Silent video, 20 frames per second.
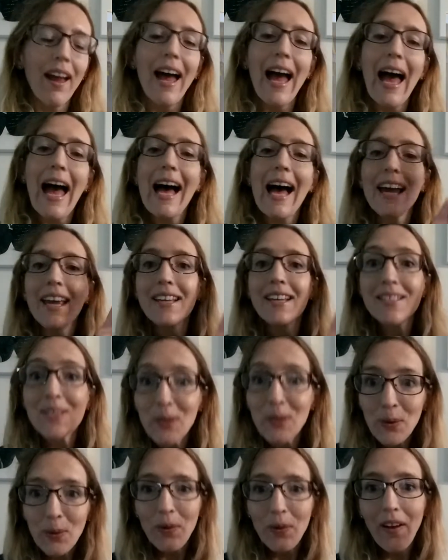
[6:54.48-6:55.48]
I
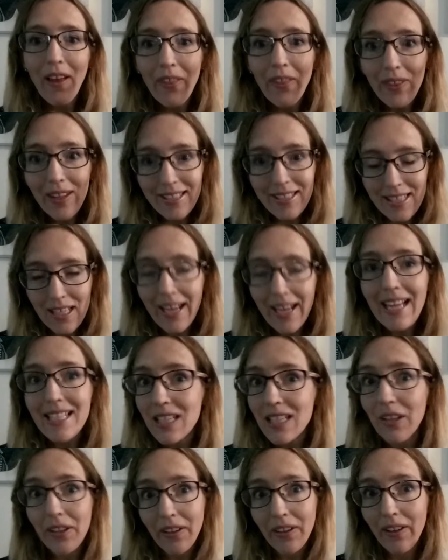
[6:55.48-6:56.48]
saw this. I had to
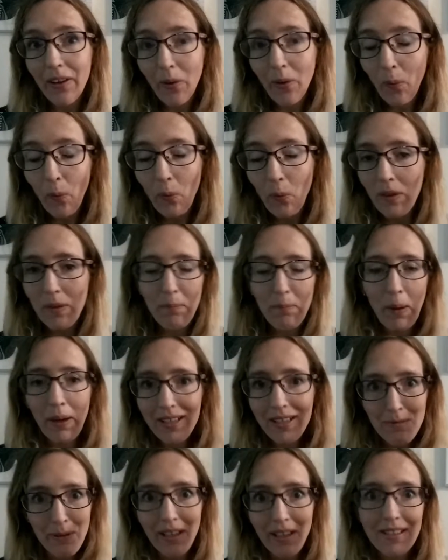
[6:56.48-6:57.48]
look at all the
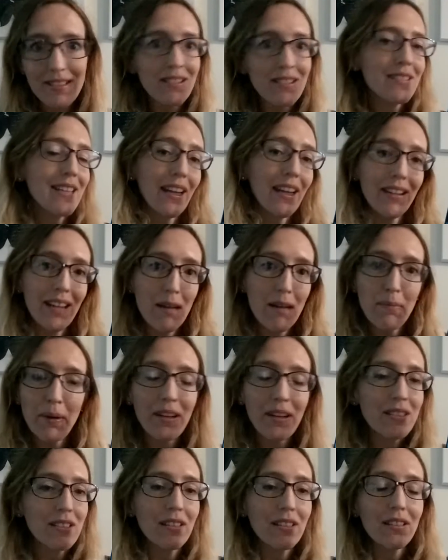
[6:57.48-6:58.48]
books because second-hand
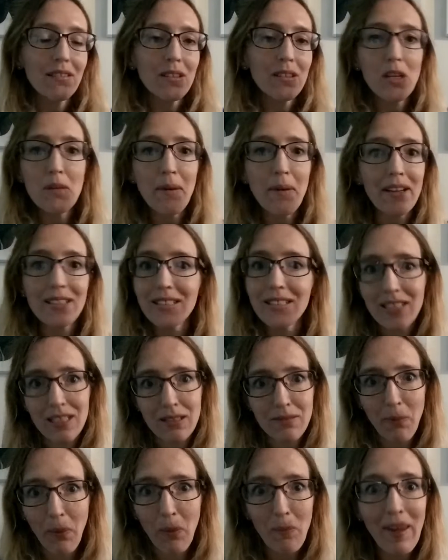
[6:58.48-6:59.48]
books, new books,
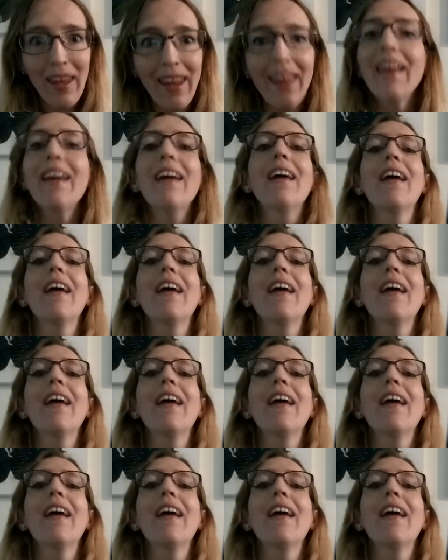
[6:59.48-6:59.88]
doesn't bother me.